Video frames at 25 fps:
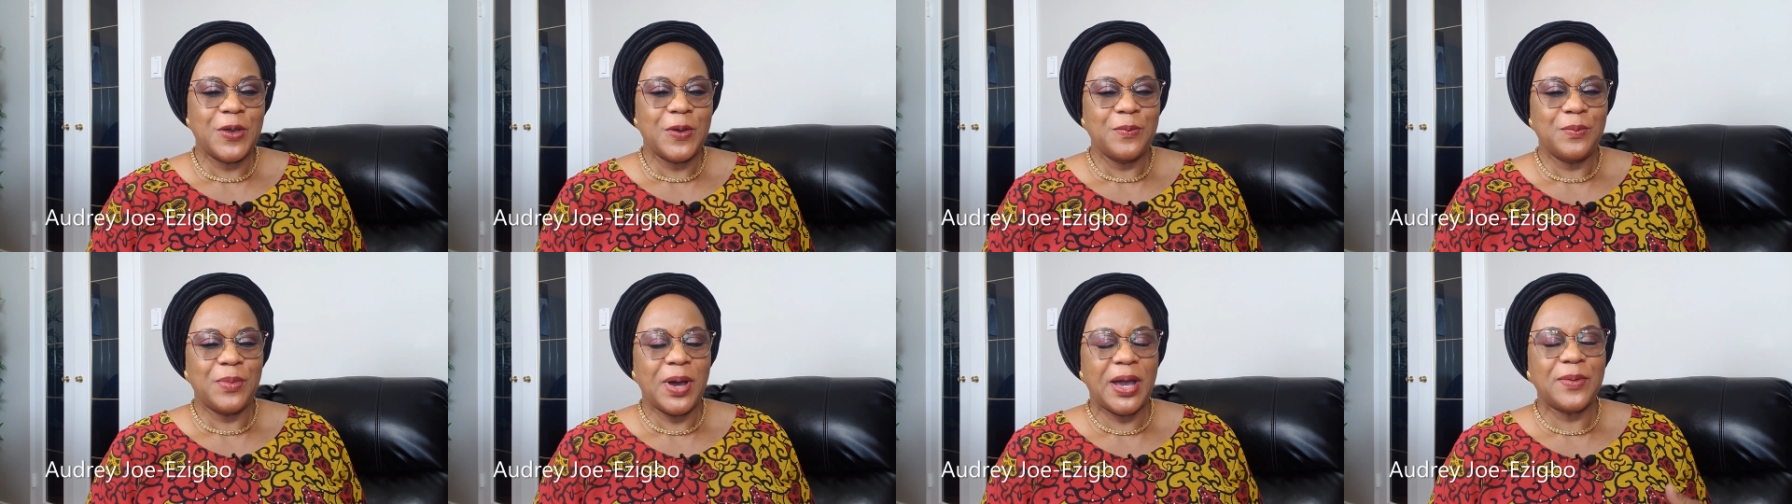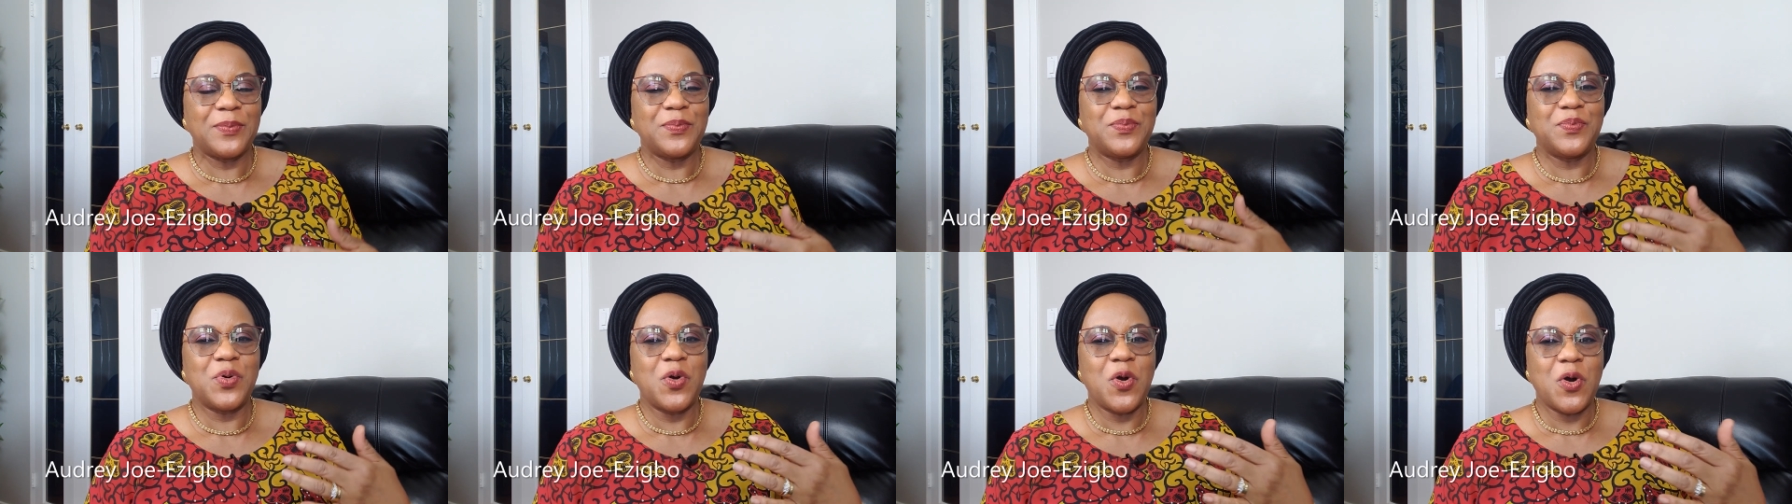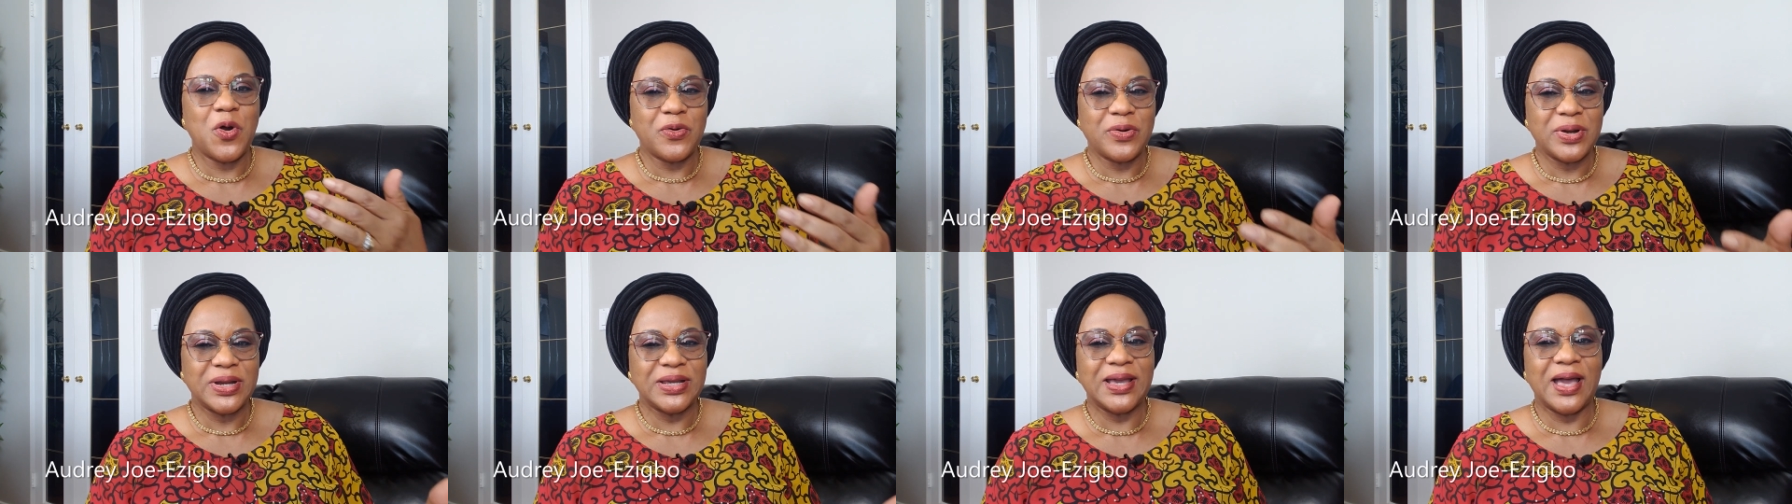by
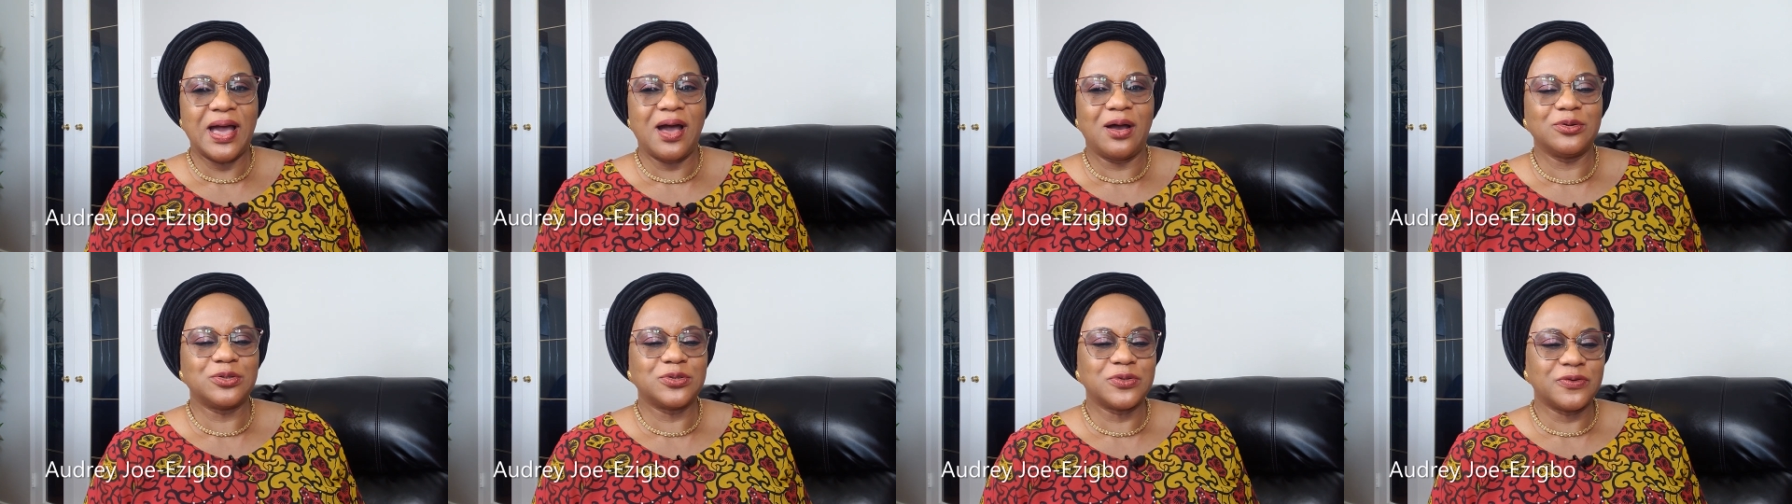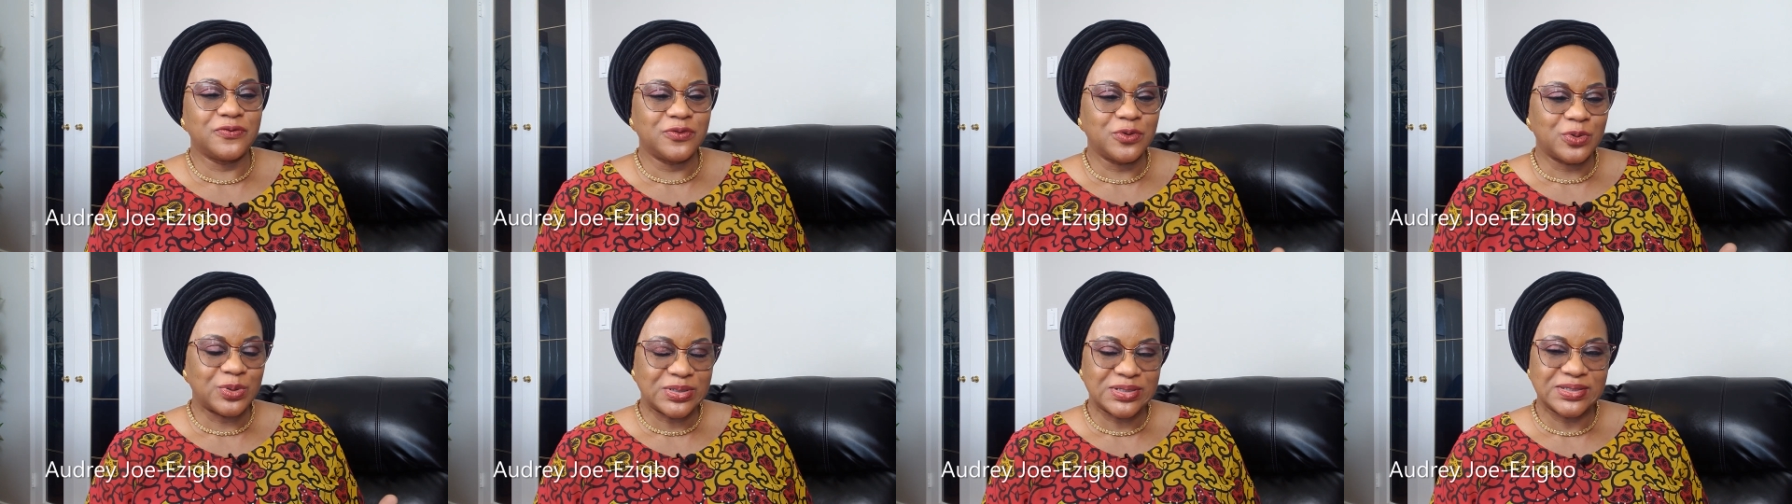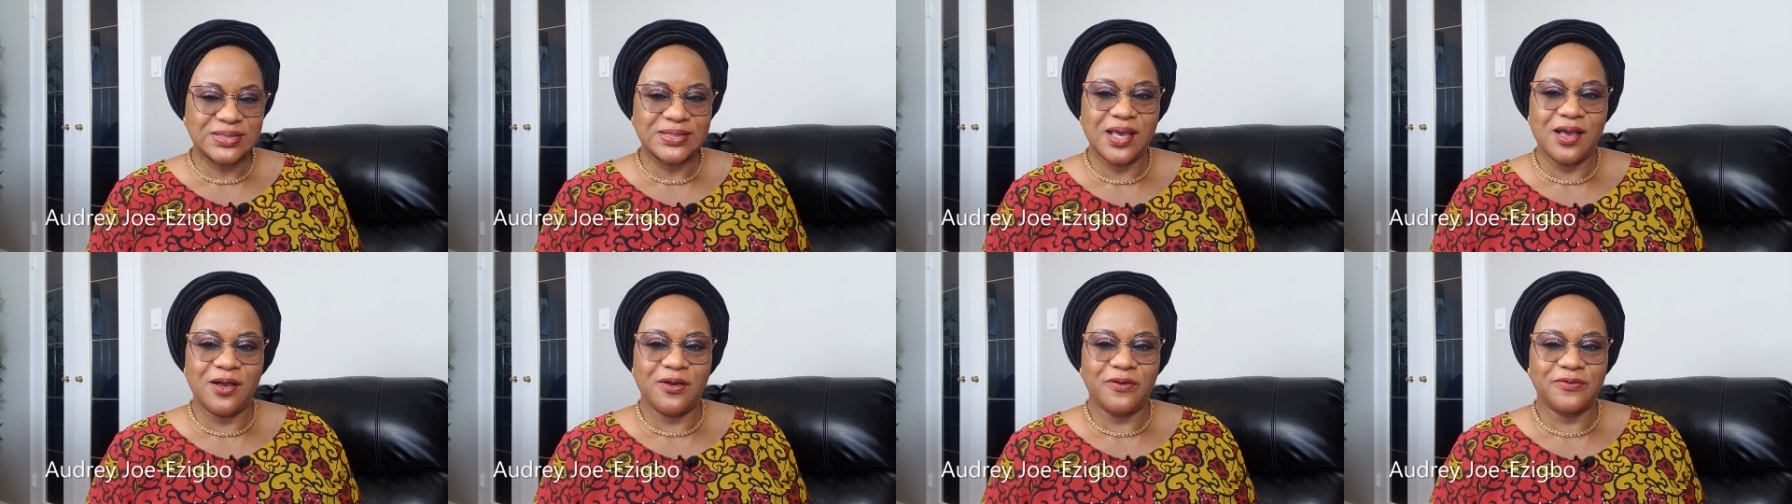pouring out of
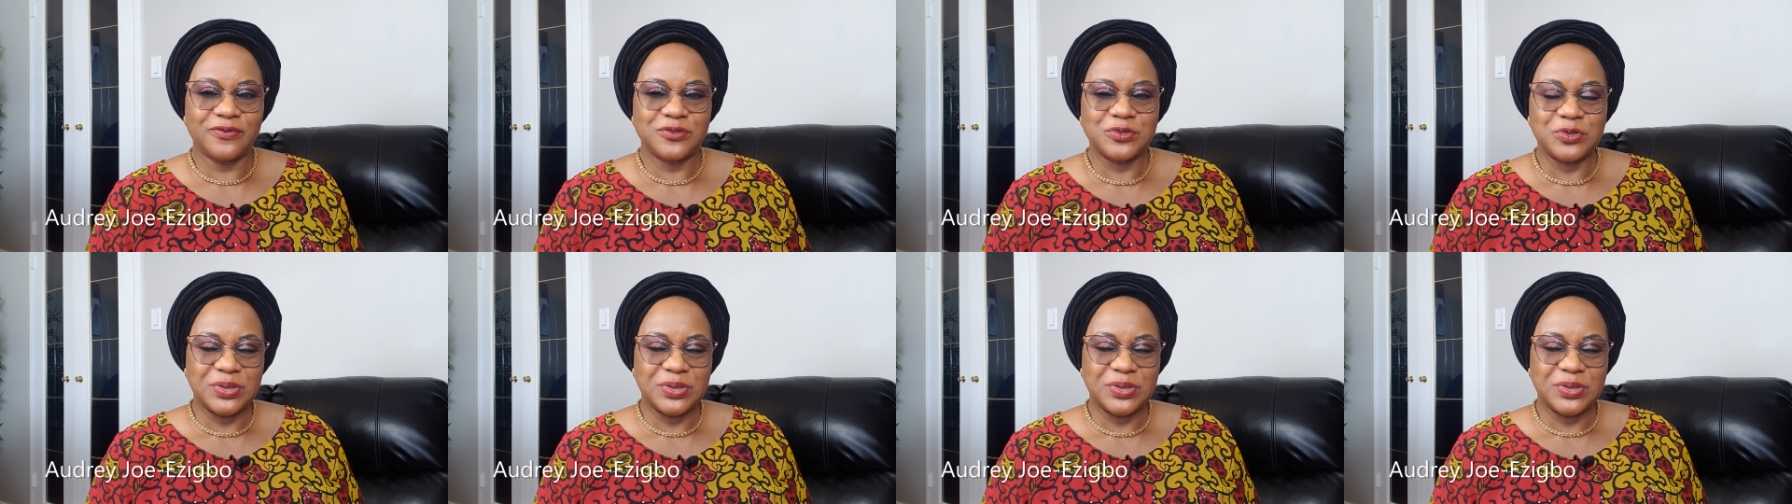yourself